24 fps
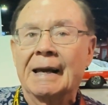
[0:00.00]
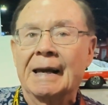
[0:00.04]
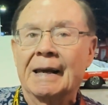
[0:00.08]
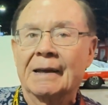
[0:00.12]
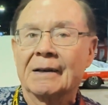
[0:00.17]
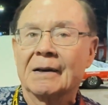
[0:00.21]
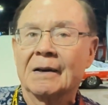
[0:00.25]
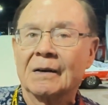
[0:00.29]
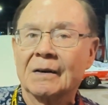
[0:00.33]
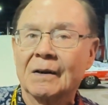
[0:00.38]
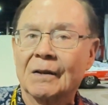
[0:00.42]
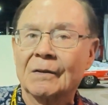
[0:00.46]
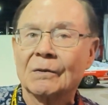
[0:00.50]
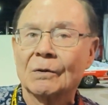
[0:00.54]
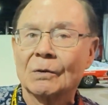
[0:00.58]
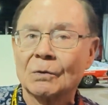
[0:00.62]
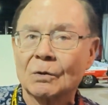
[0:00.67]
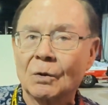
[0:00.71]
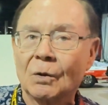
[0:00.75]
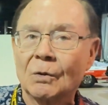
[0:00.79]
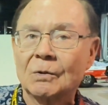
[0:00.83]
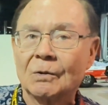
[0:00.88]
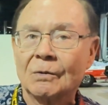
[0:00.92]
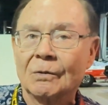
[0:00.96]
And another
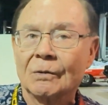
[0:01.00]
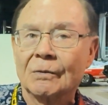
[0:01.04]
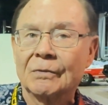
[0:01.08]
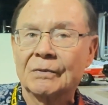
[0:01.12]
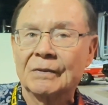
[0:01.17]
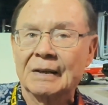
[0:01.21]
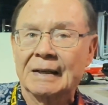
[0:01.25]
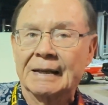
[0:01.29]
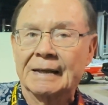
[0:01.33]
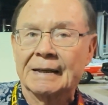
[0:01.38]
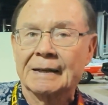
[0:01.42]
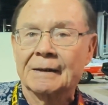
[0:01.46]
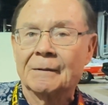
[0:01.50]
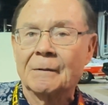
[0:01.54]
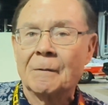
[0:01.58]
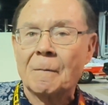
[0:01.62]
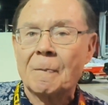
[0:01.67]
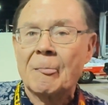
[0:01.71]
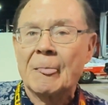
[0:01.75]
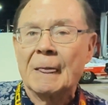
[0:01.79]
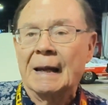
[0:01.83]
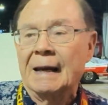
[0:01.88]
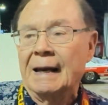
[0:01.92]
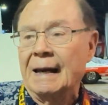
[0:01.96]
local thing.
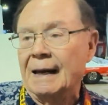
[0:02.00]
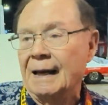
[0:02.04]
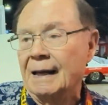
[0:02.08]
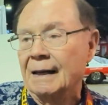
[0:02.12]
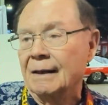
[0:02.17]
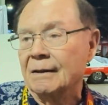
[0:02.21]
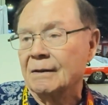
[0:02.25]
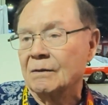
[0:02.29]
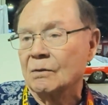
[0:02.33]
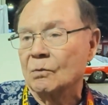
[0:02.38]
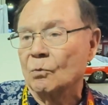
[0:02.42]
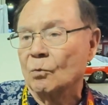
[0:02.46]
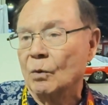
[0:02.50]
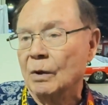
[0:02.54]
And